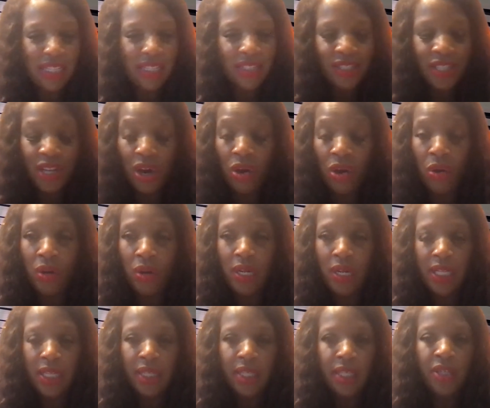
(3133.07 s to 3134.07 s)
So,
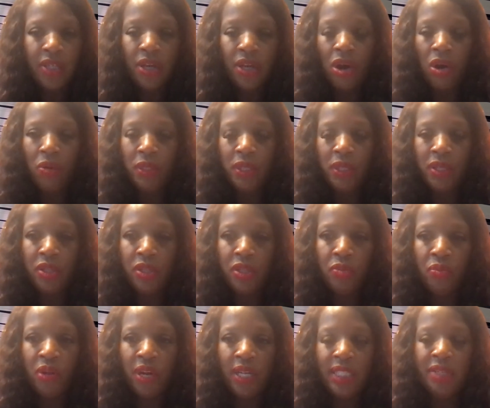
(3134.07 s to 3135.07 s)
you
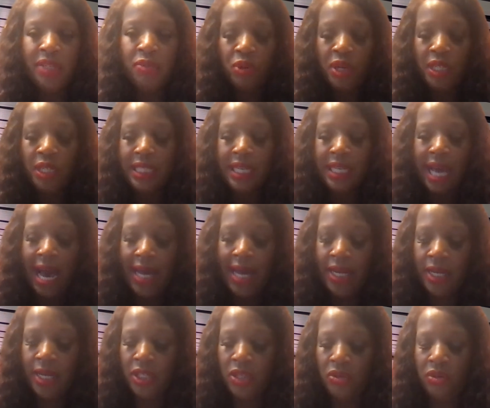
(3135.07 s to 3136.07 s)
really, really
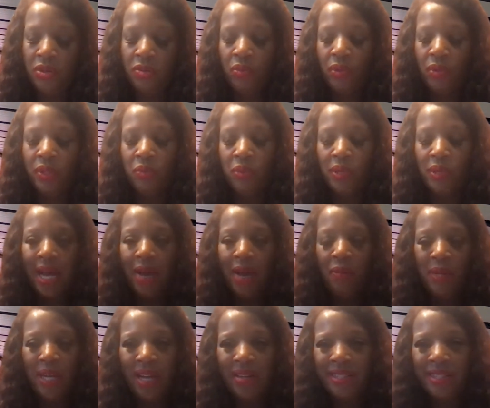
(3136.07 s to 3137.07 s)
gotta, when
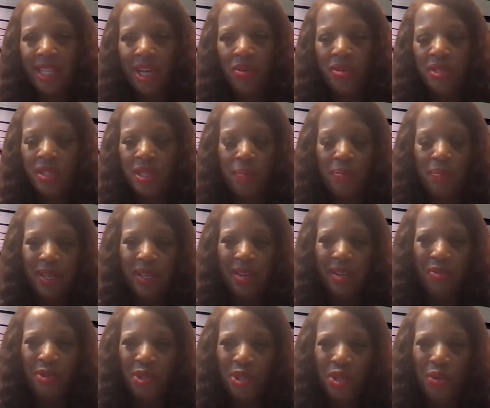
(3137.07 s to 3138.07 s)
I sell something,
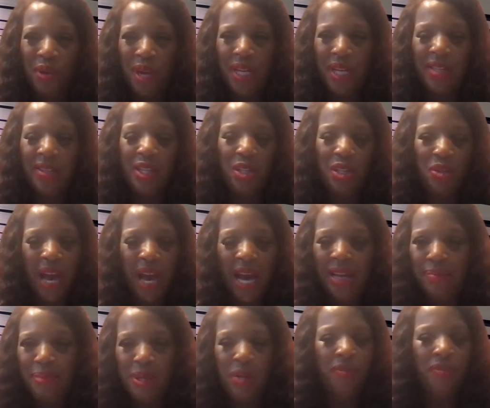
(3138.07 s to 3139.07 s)
if you do anything, you
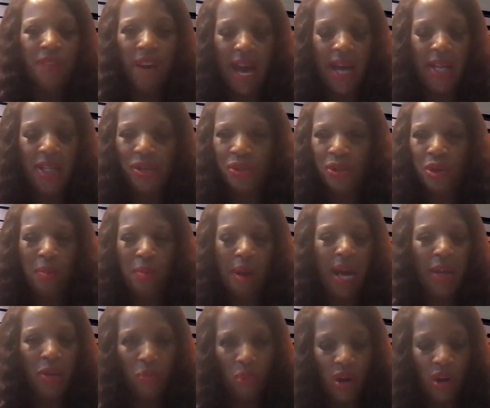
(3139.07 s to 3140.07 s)
gotta build value no
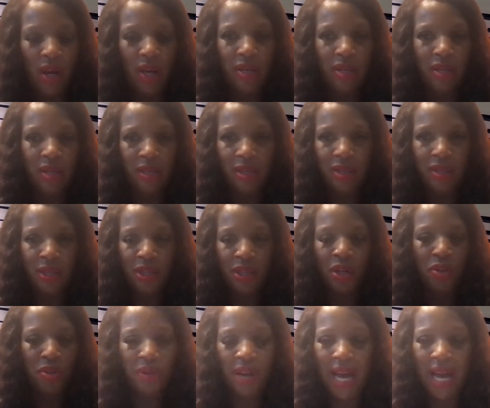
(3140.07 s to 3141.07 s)
matter what. You
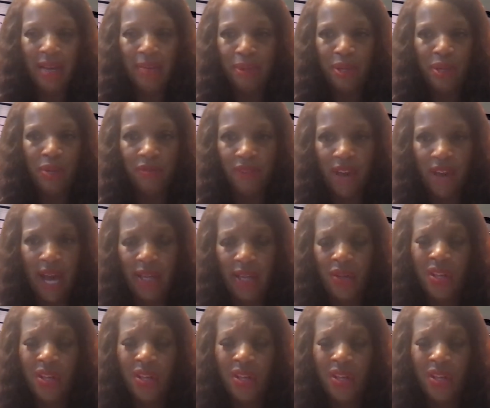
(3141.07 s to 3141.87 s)
gotta build value.